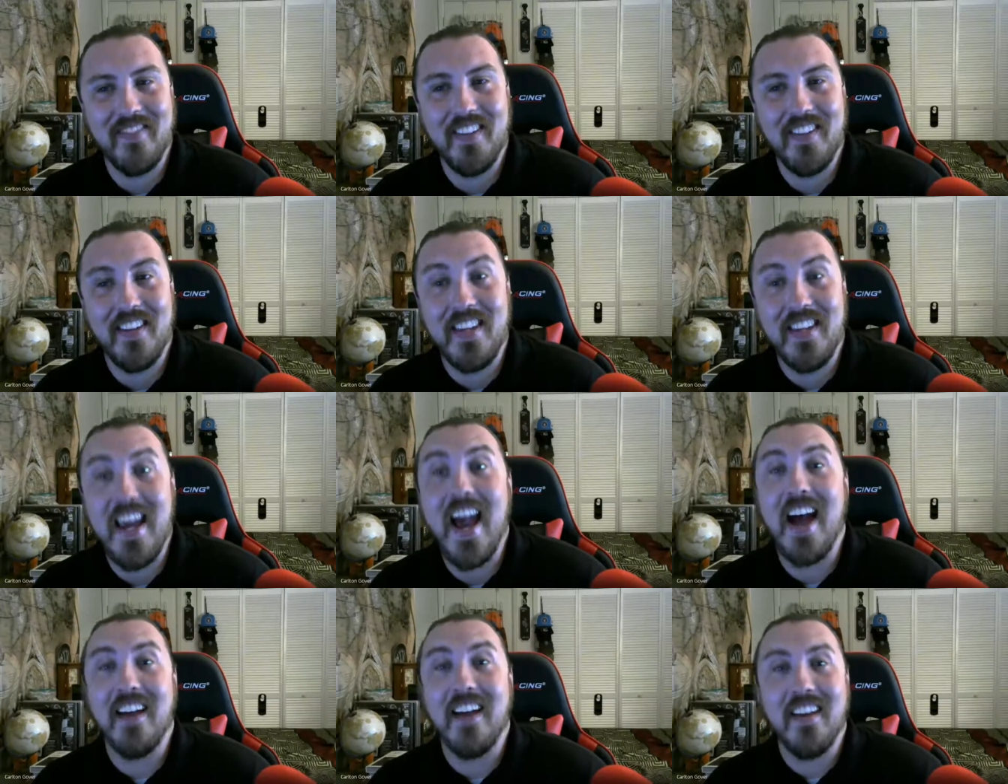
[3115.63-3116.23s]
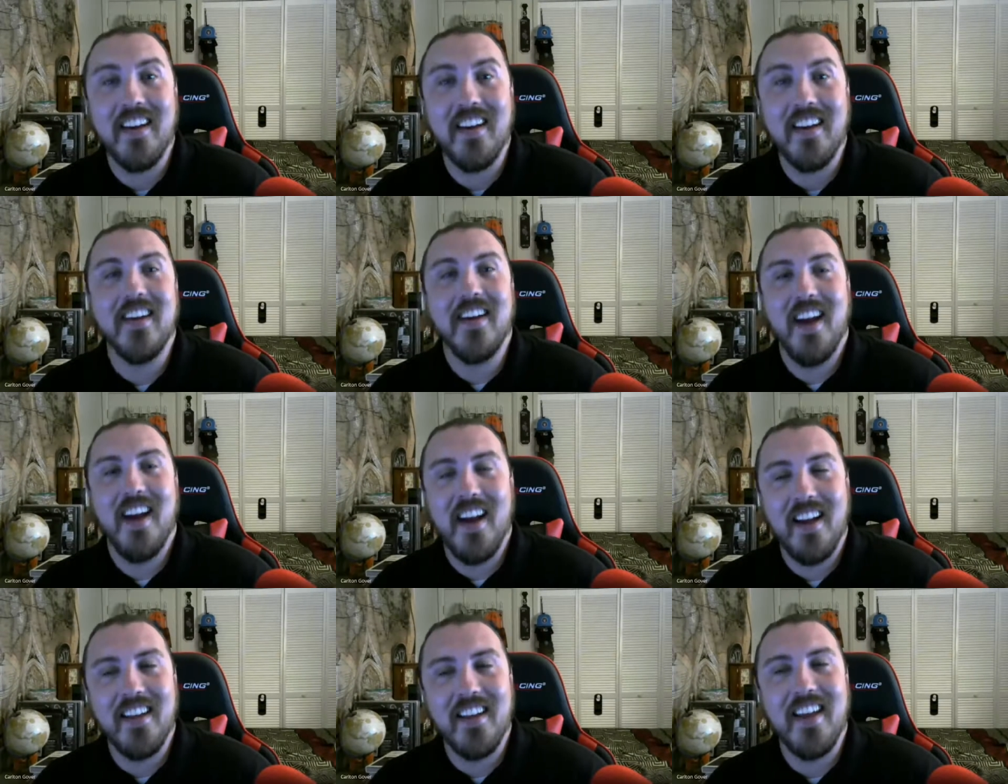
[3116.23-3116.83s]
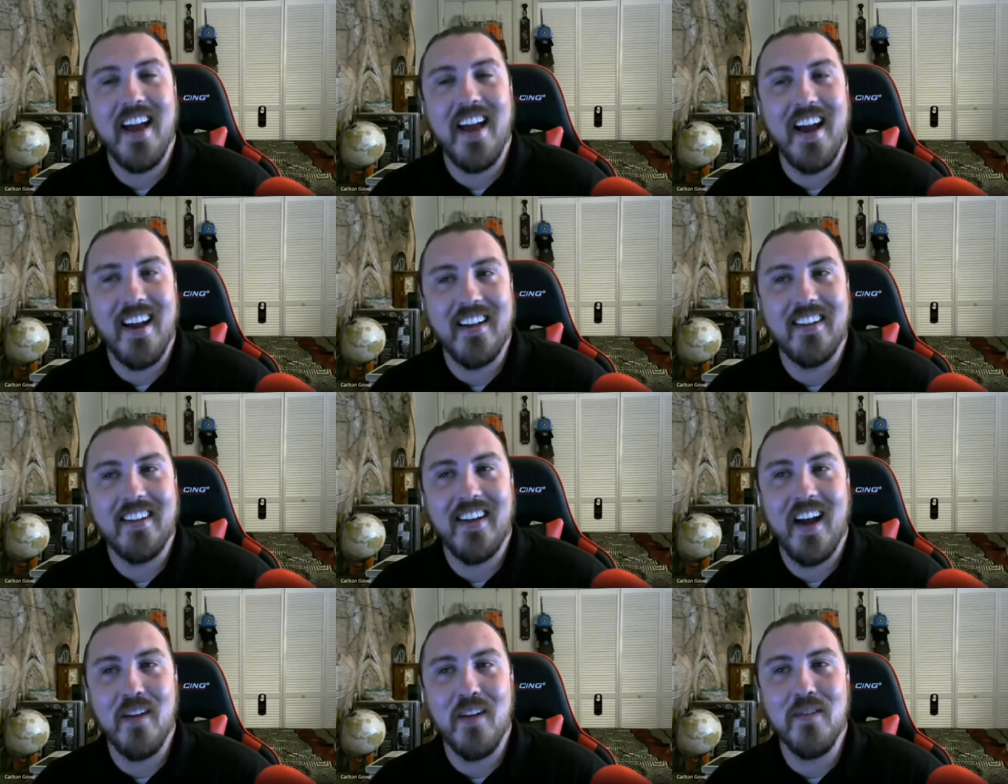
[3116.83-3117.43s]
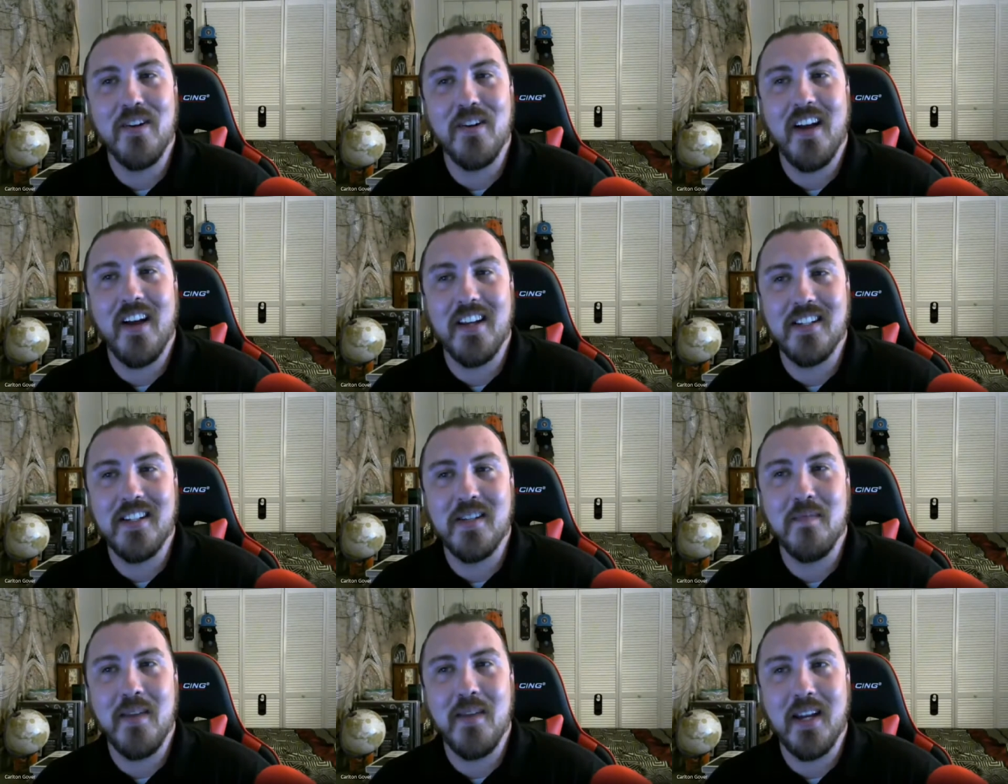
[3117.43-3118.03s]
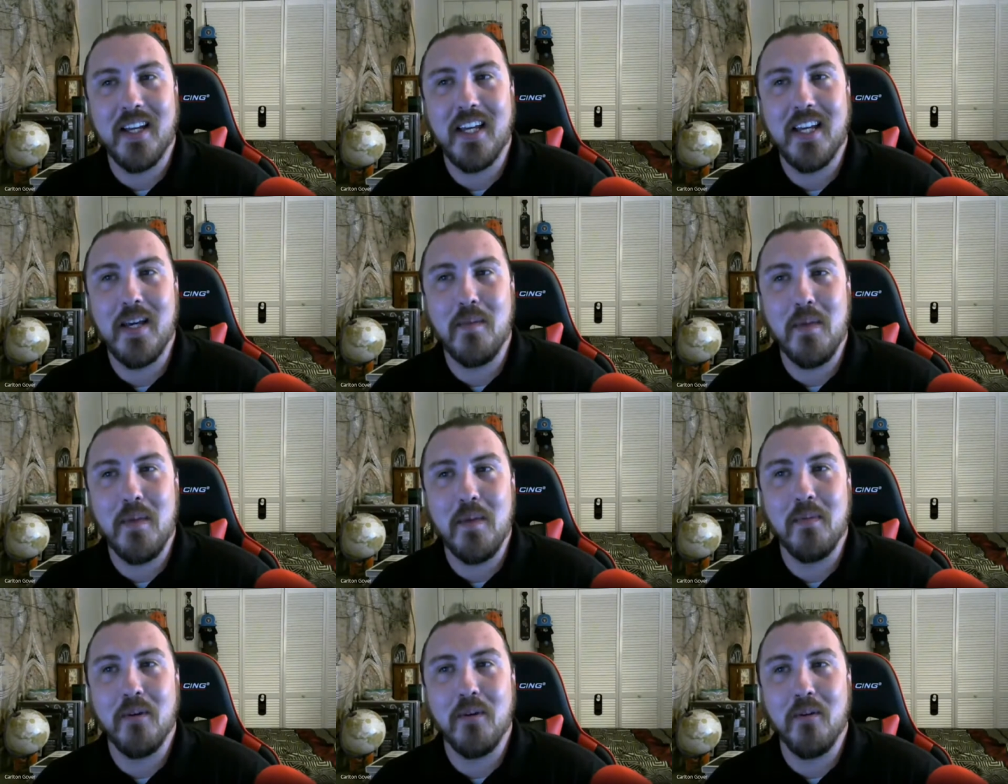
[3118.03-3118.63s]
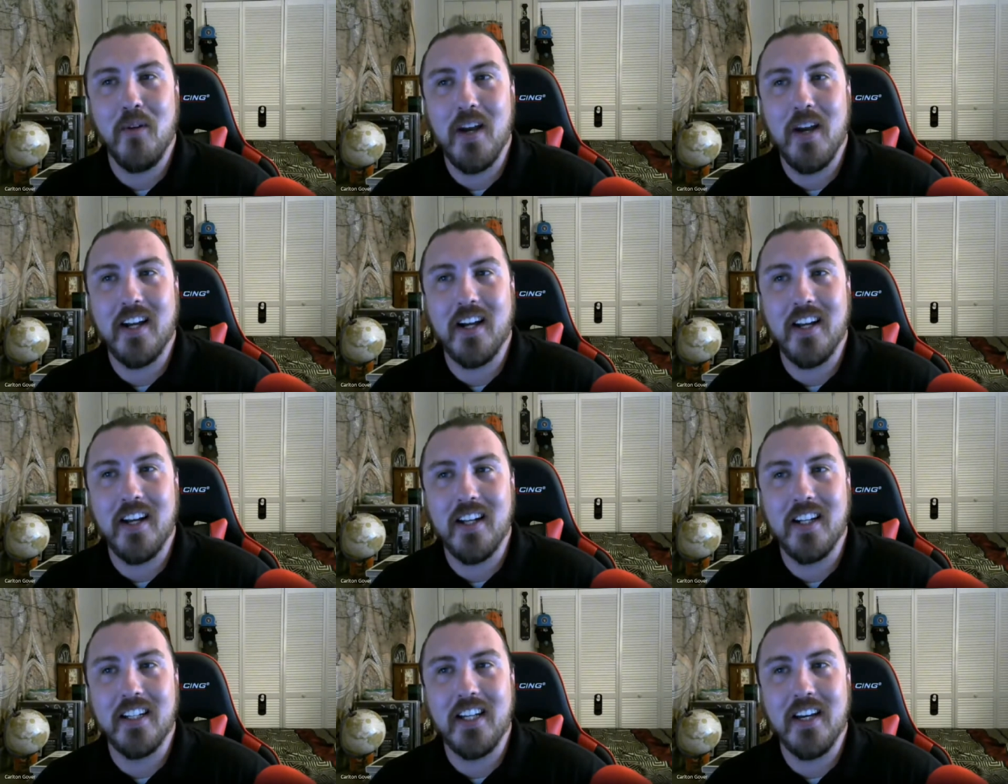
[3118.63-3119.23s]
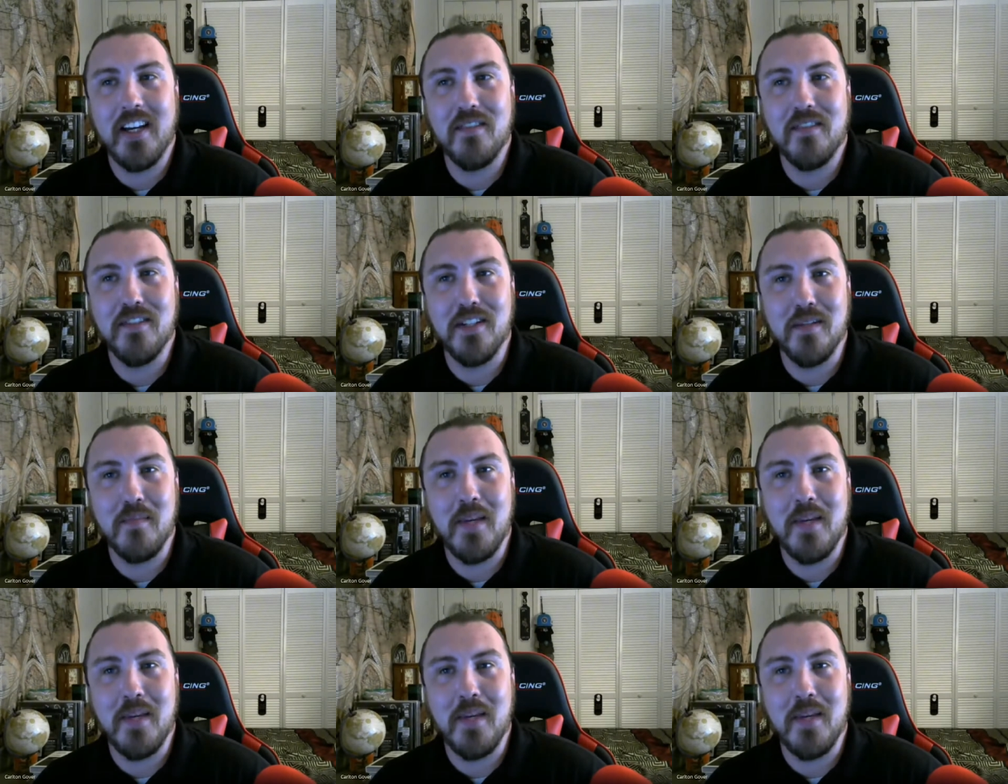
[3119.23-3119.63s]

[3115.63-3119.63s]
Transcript: Yeah. Yeah. I realized to make keep people awake I need gifts and